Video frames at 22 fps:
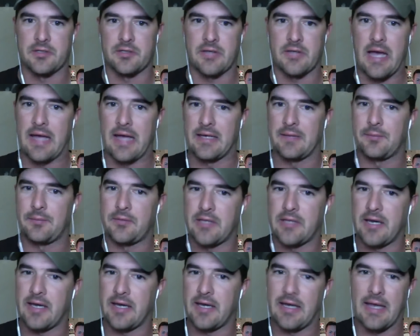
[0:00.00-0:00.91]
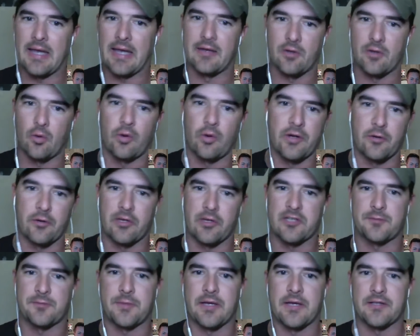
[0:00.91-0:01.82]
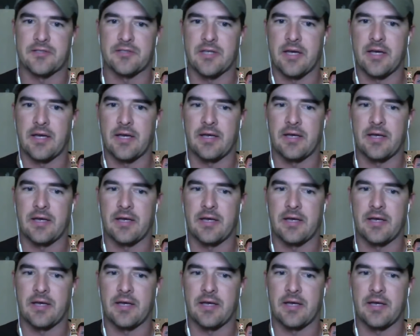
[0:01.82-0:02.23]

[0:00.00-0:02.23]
IDPA and or USPSA.